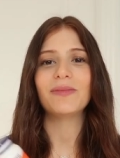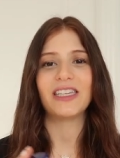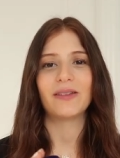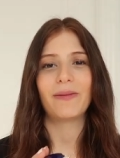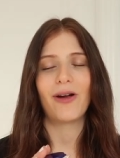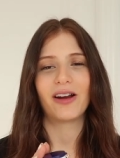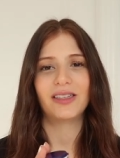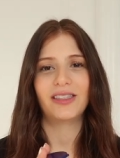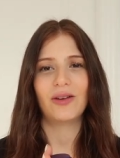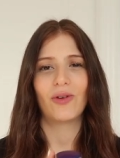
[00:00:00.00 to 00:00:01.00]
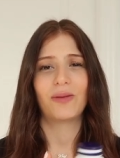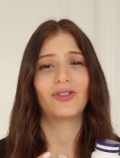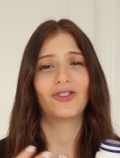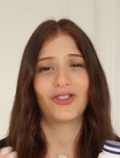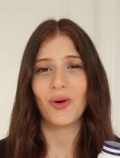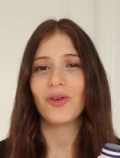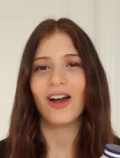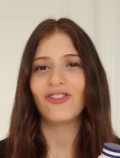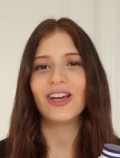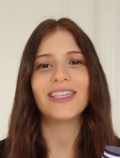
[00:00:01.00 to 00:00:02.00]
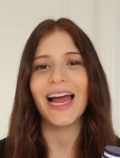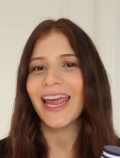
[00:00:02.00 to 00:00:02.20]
days in my pregnancy where I'm so nauseous I